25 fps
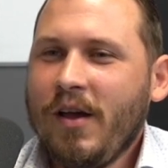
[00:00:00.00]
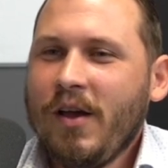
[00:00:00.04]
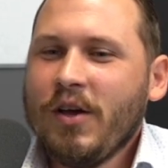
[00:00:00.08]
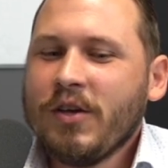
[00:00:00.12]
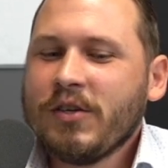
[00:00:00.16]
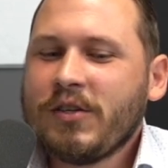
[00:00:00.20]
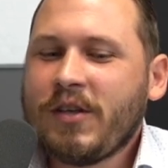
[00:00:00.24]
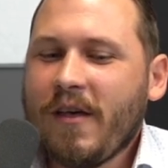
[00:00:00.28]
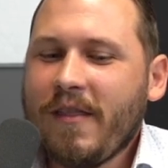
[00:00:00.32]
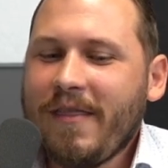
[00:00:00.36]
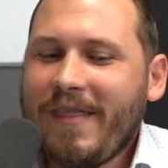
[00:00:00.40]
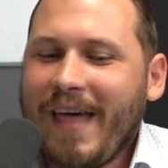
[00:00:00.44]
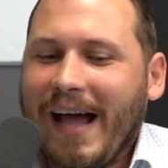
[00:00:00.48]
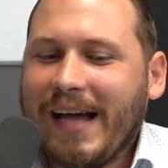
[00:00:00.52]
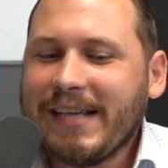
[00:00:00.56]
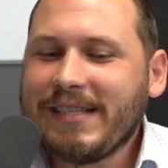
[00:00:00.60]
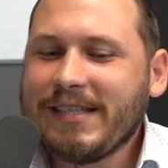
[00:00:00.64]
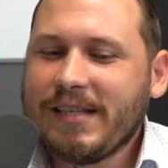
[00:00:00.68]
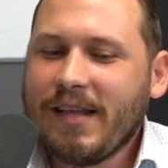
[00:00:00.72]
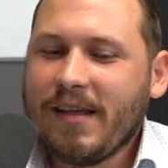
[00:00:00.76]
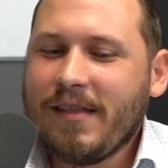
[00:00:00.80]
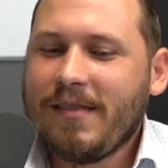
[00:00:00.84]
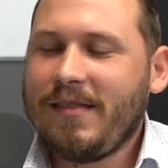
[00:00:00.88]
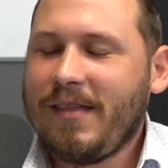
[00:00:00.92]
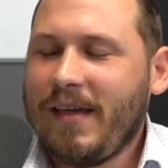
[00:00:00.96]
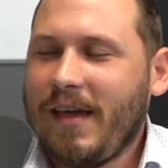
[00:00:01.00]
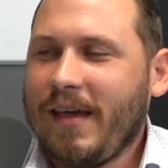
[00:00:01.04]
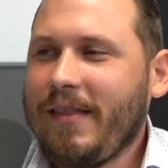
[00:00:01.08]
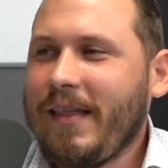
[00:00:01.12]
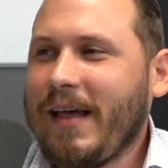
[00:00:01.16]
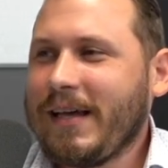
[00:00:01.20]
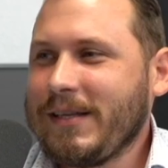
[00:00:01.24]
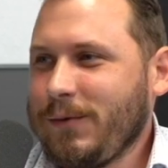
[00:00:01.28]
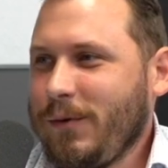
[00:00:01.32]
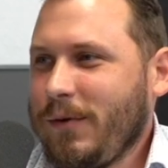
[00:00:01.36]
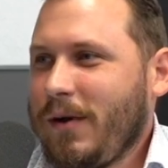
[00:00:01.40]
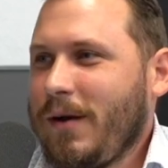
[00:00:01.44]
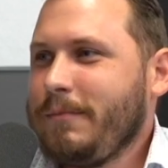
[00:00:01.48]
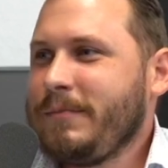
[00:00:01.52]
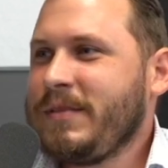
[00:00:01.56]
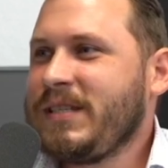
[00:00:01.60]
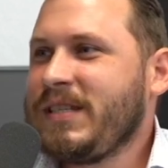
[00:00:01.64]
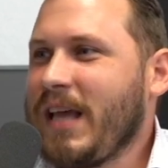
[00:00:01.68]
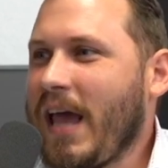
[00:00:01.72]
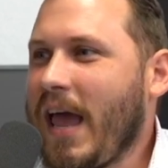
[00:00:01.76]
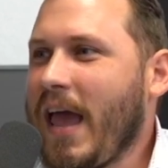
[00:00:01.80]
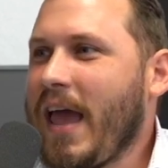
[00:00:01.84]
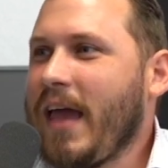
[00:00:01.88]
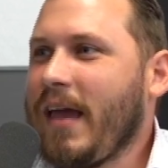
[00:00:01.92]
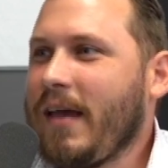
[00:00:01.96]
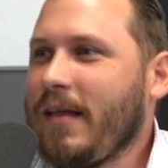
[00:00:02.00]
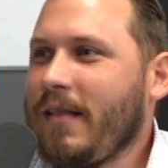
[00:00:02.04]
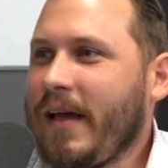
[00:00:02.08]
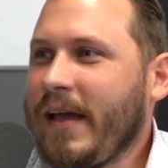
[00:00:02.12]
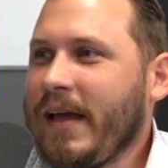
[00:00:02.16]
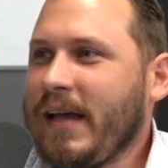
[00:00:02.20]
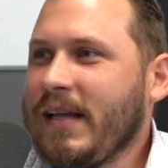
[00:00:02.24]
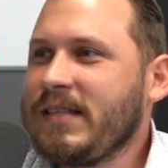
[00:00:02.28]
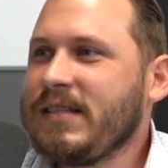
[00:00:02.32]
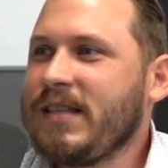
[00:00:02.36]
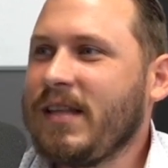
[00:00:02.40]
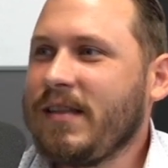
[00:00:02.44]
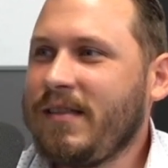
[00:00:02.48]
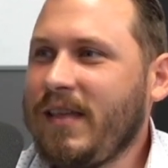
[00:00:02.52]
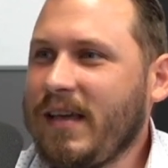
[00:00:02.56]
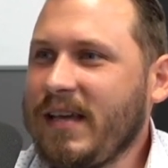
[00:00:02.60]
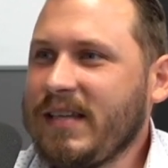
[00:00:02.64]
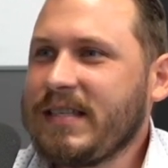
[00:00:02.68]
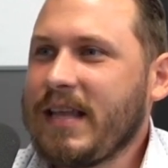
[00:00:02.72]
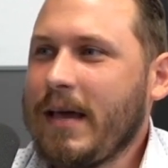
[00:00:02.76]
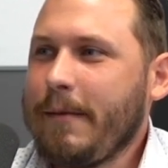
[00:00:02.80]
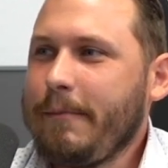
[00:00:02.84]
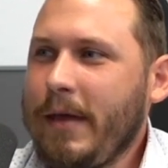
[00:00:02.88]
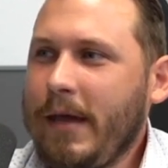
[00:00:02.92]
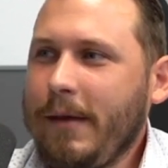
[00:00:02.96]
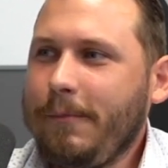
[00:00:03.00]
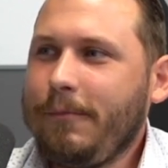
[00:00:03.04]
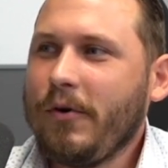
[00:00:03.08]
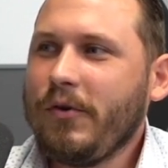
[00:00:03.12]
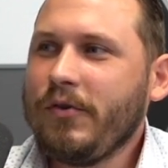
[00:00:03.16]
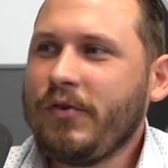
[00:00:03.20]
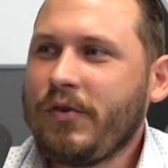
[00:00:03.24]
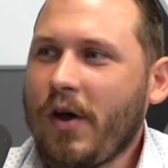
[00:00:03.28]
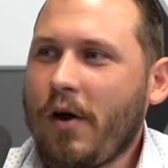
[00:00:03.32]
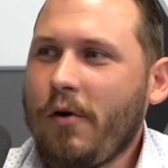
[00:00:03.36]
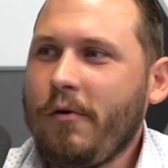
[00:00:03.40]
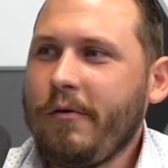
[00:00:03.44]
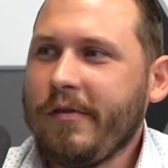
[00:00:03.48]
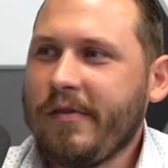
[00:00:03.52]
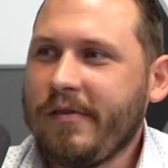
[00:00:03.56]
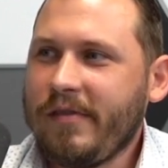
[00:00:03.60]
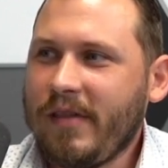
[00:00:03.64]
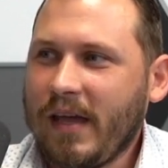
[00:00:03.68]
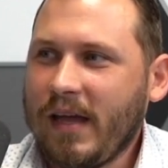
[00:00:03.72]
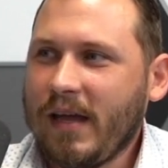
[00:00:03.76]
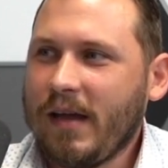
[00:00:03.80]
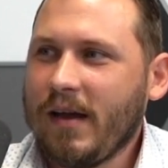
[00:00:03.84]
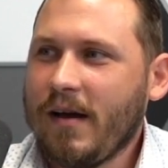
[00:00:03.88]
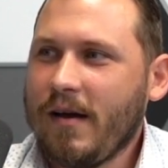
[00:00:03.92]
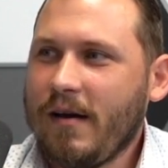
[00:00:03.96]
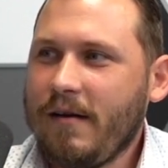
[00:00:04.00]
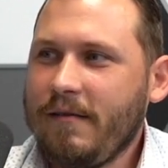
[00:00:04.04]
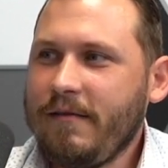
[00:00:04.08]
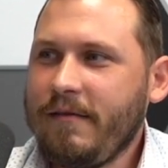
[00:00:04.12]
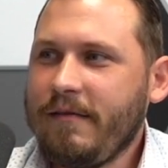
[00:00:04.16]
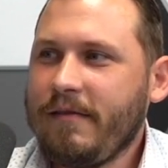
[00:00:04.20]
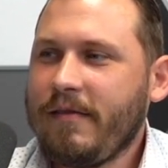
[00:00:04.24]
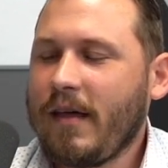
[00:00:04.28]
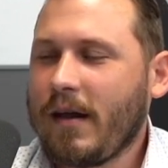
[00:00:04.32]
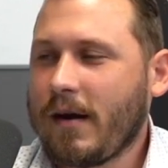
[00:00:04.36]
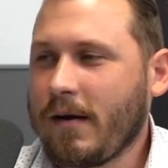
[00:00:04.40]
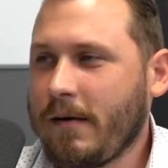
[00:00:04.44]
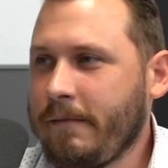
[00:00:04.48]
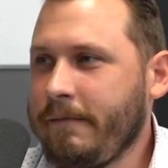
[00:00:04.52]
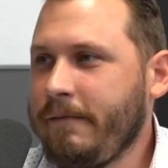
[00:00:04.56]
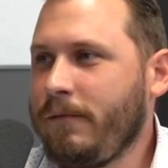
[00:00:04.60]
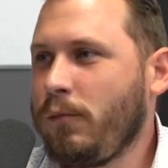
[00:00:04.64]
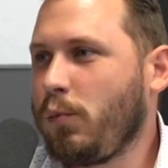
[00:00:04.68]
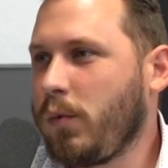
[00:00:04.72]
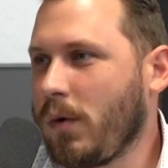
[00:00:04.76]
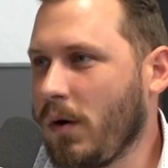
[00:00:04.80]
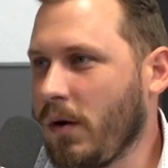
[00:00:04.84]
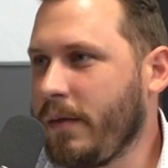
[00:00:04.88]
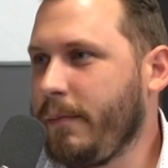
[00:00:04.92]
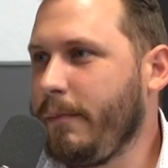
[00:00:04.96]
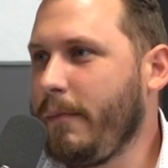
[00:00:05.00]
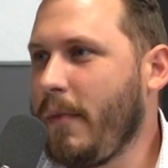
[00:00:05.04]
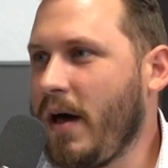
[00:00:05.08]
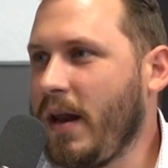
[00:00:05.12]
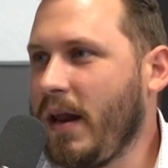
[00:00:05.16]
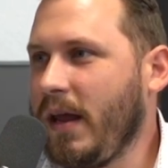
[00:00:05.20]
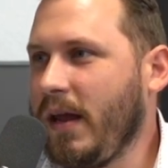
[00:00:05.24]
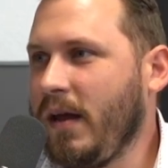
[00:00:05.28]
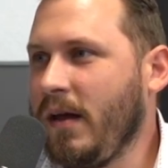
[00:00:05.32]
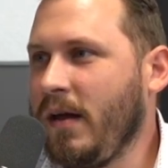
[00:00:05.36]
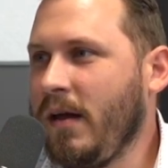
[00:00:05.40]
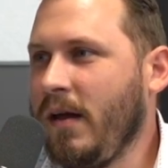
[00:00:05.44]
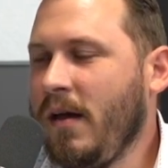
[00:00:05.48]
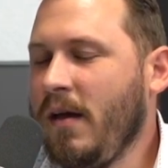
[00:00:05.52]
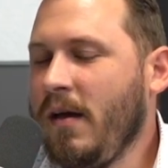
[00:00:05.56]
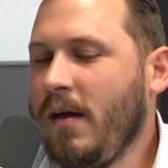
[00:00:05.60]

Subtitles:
So that's the thing. That's what I'm saying. Like, it's the things that people don't think of that are worth money.